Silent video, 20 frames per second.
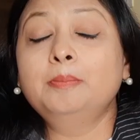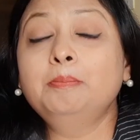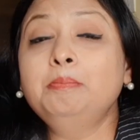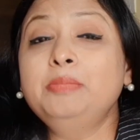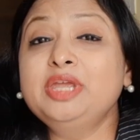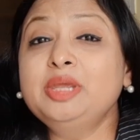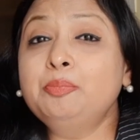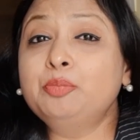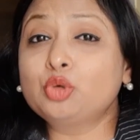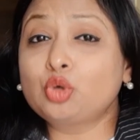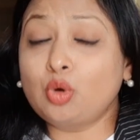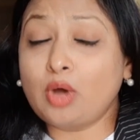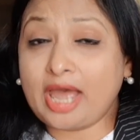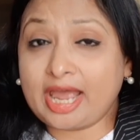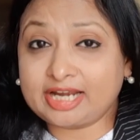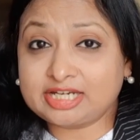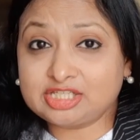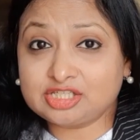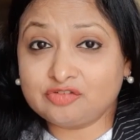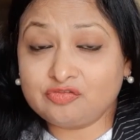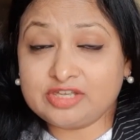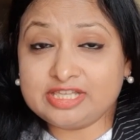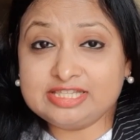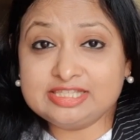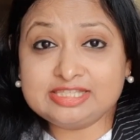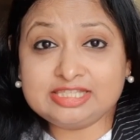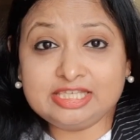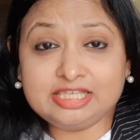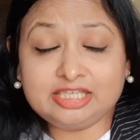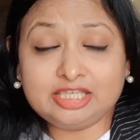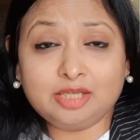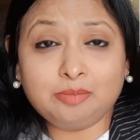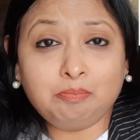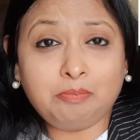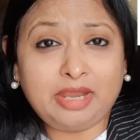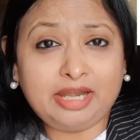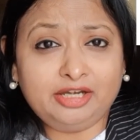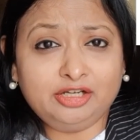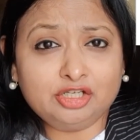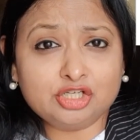Be proactive in seeking
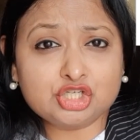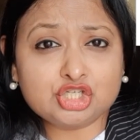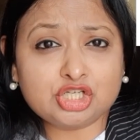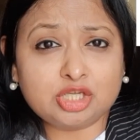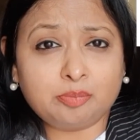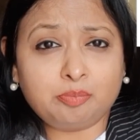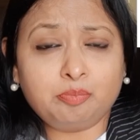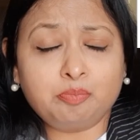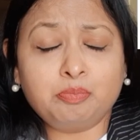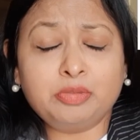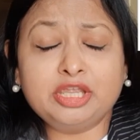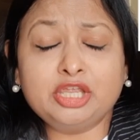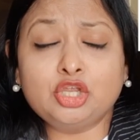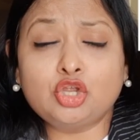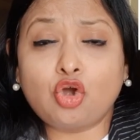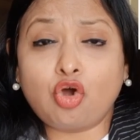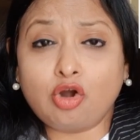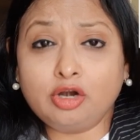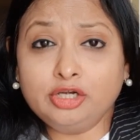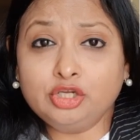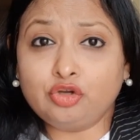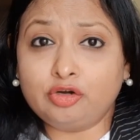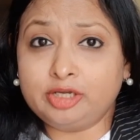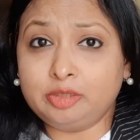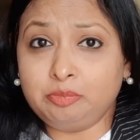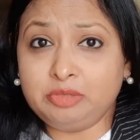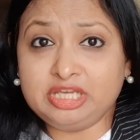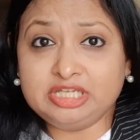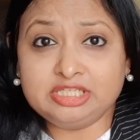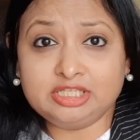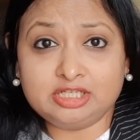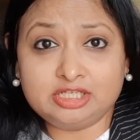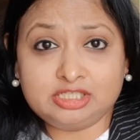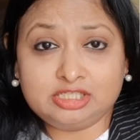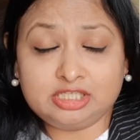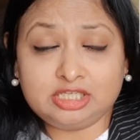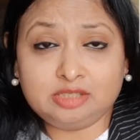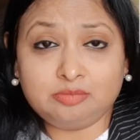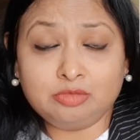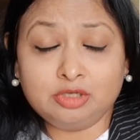mentorship beyond your immediate
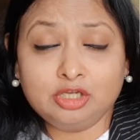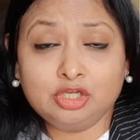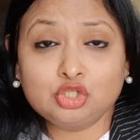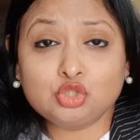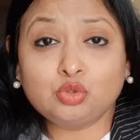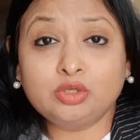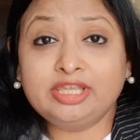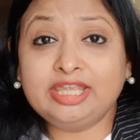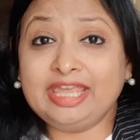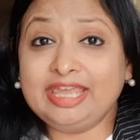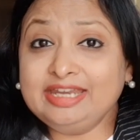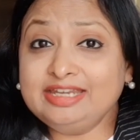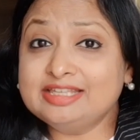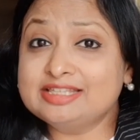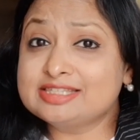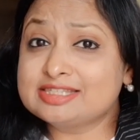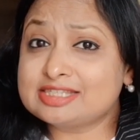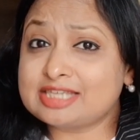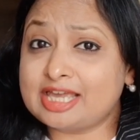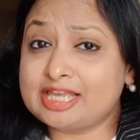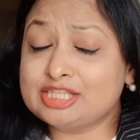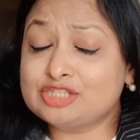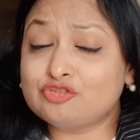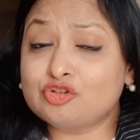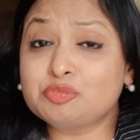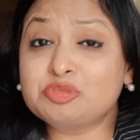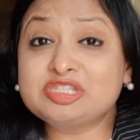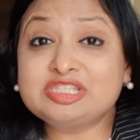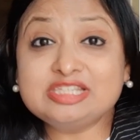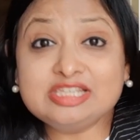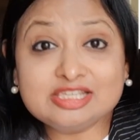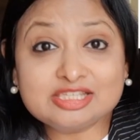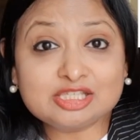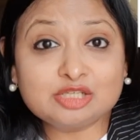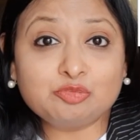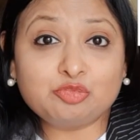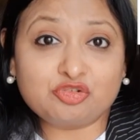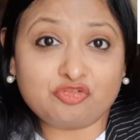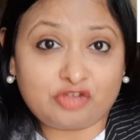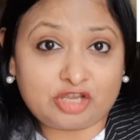team to gain insights from
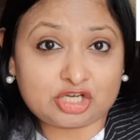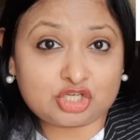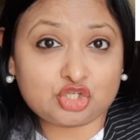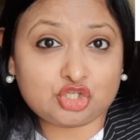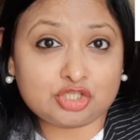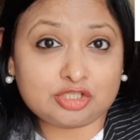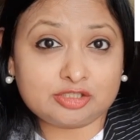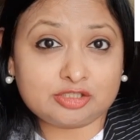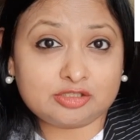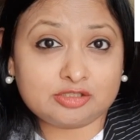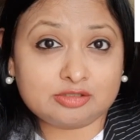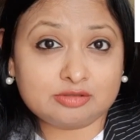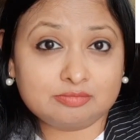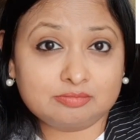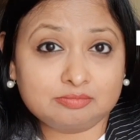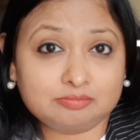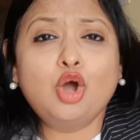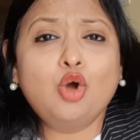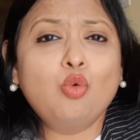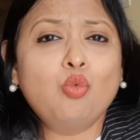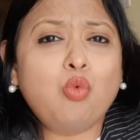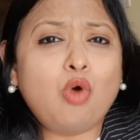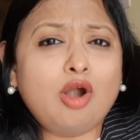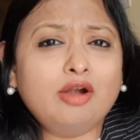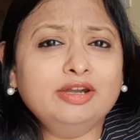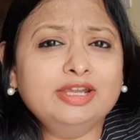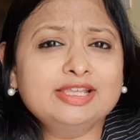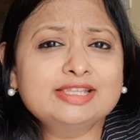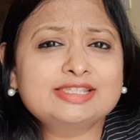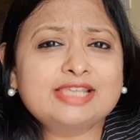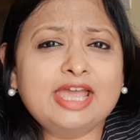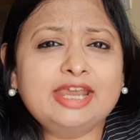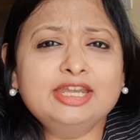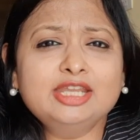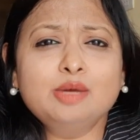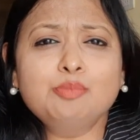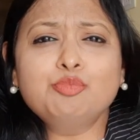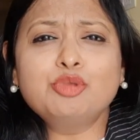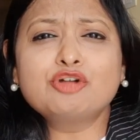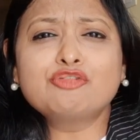seasoned professionals. Warning sign
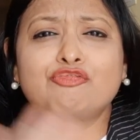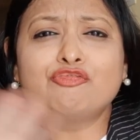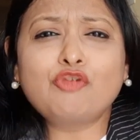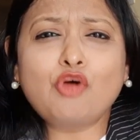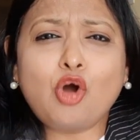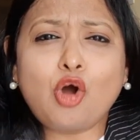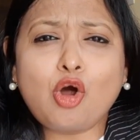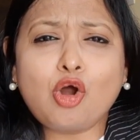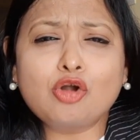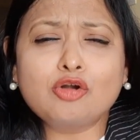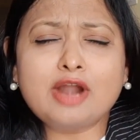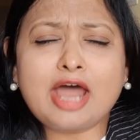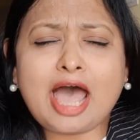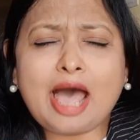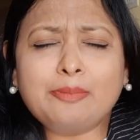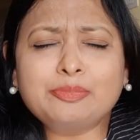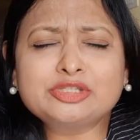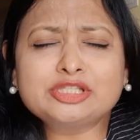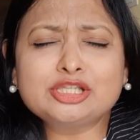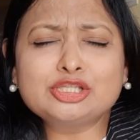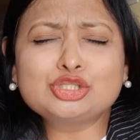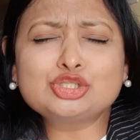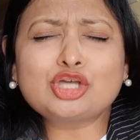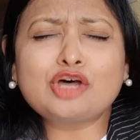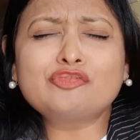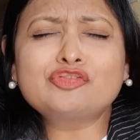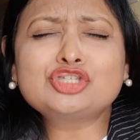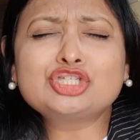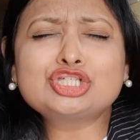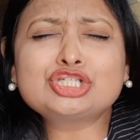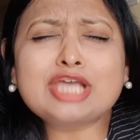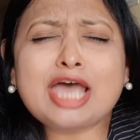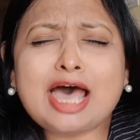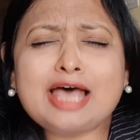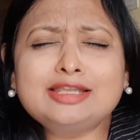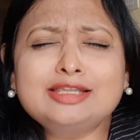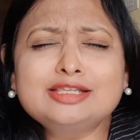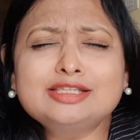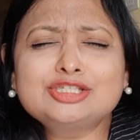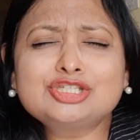number four, absence of
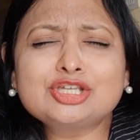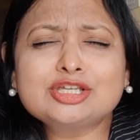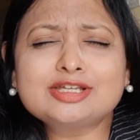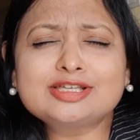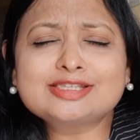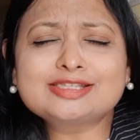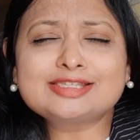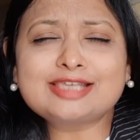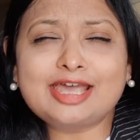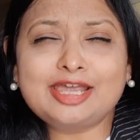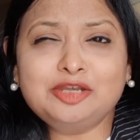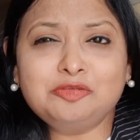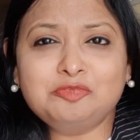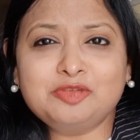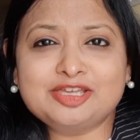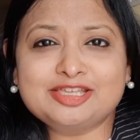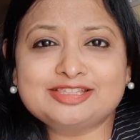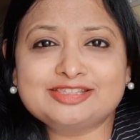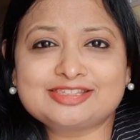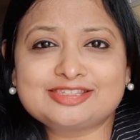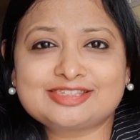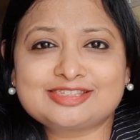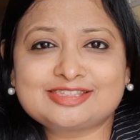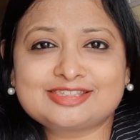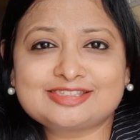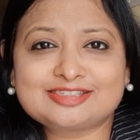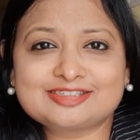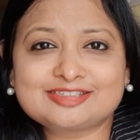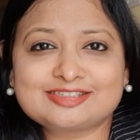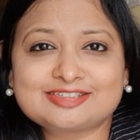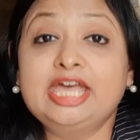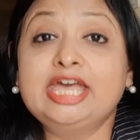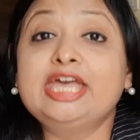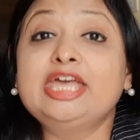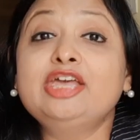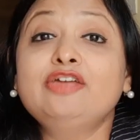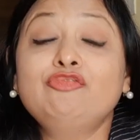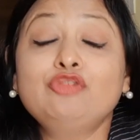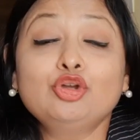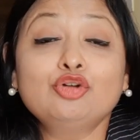challenging assignments.
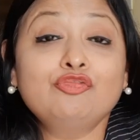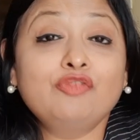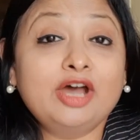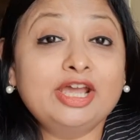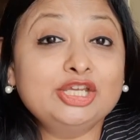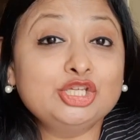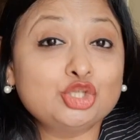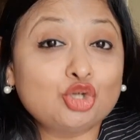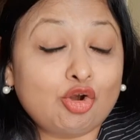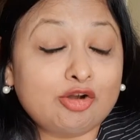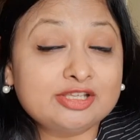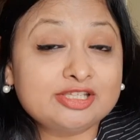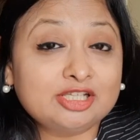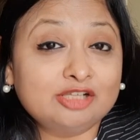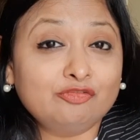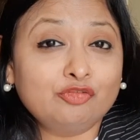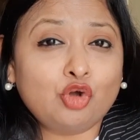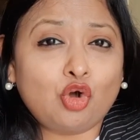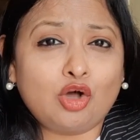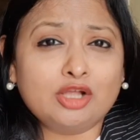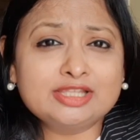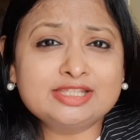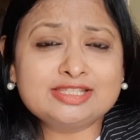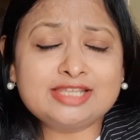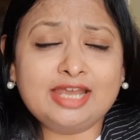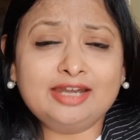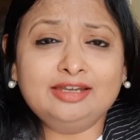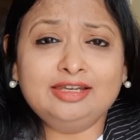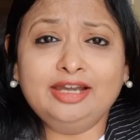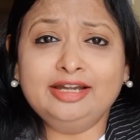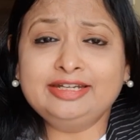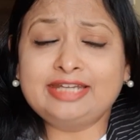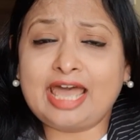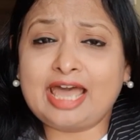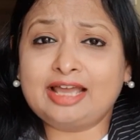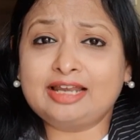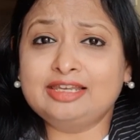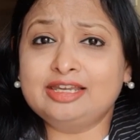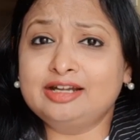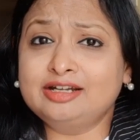If you find yourself constantly
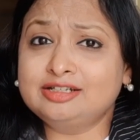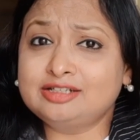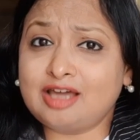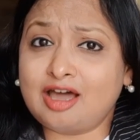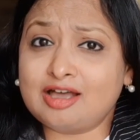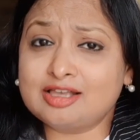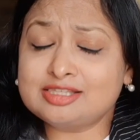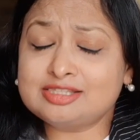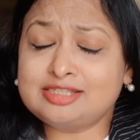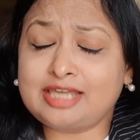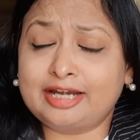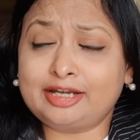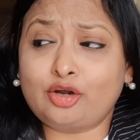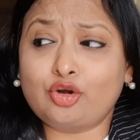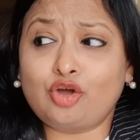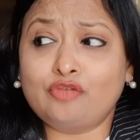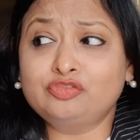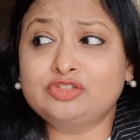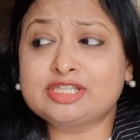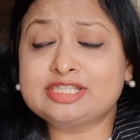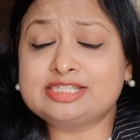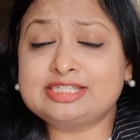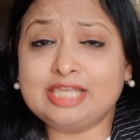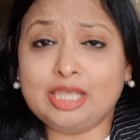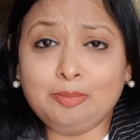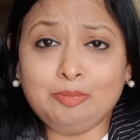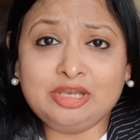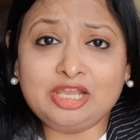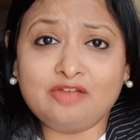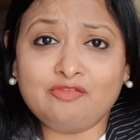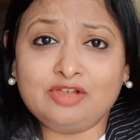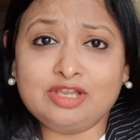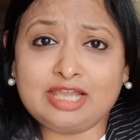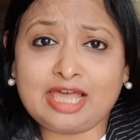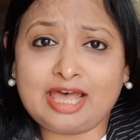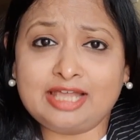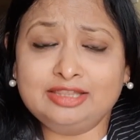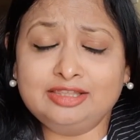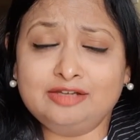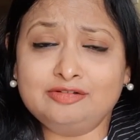tackling tasks that are of the same level
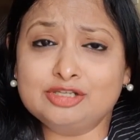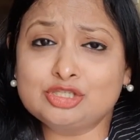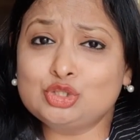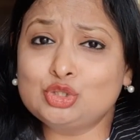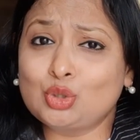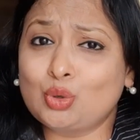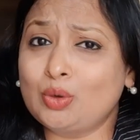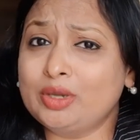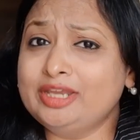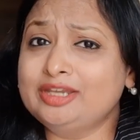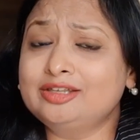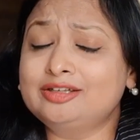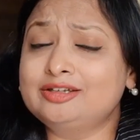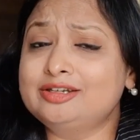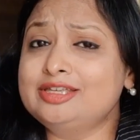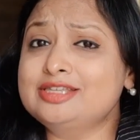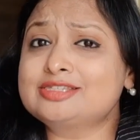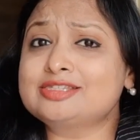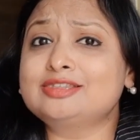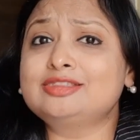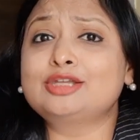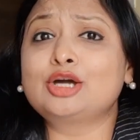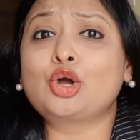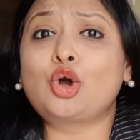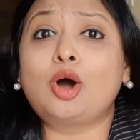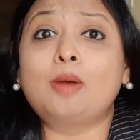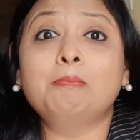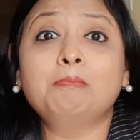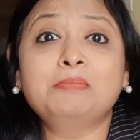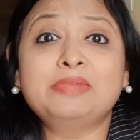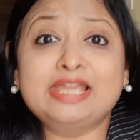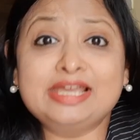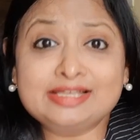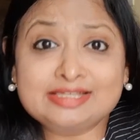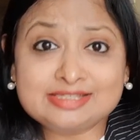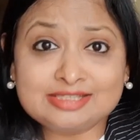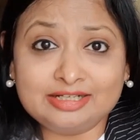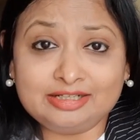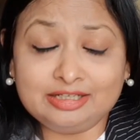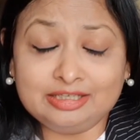and there is no increase in the
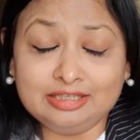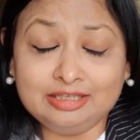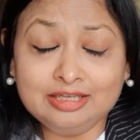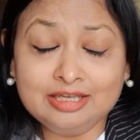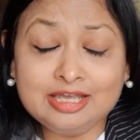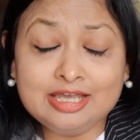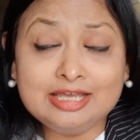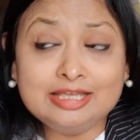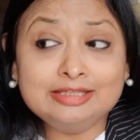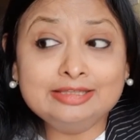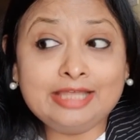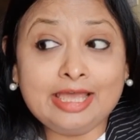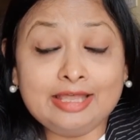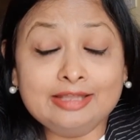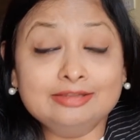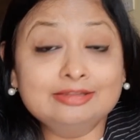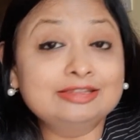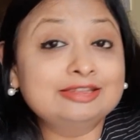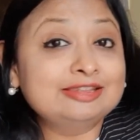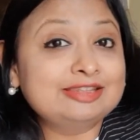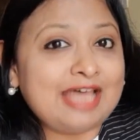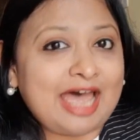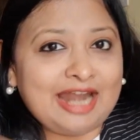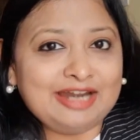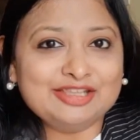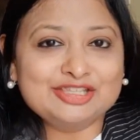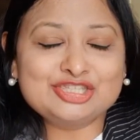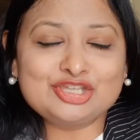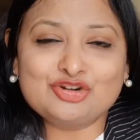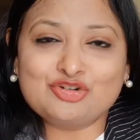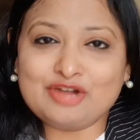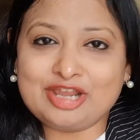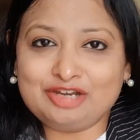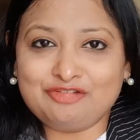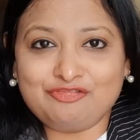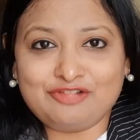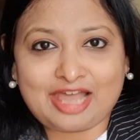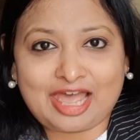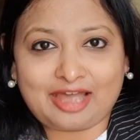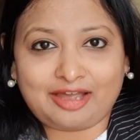complexity, then that is a
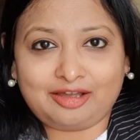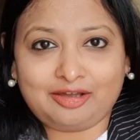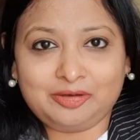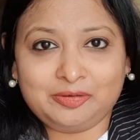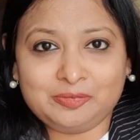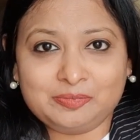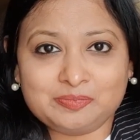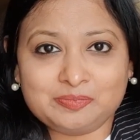red flag.